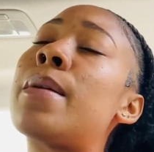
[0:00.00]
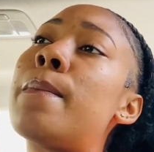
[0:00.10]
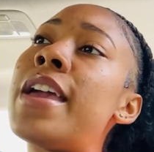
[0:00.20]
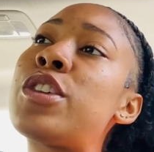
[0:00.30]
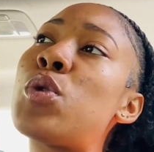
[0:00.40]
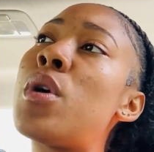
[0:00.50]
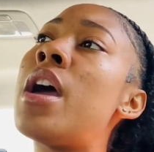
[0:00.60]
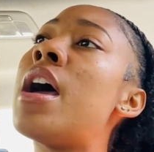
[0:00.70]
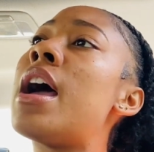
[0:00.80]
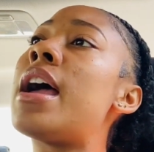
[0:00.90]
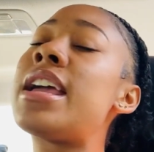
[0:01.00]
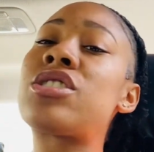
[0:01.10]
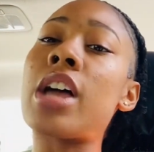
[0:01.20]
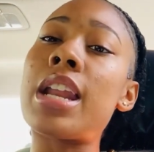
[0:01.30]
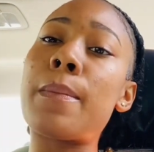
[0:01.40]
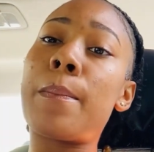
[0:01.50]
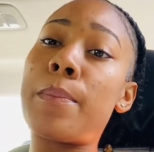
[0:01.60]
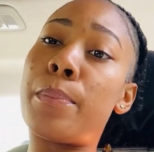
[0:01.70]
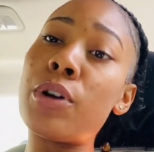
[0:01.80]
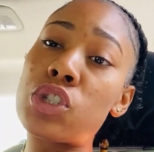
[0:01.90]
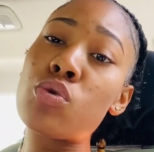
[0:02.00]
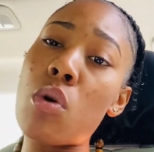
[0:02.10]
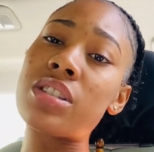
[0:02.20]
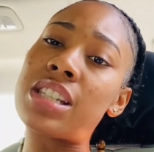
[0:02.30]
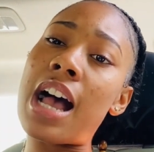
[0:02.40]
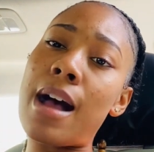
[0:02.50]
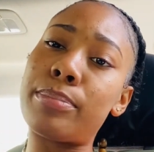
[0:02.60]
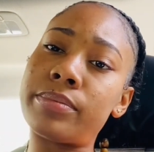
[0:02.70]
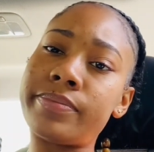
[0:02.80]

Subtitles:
to put you on top.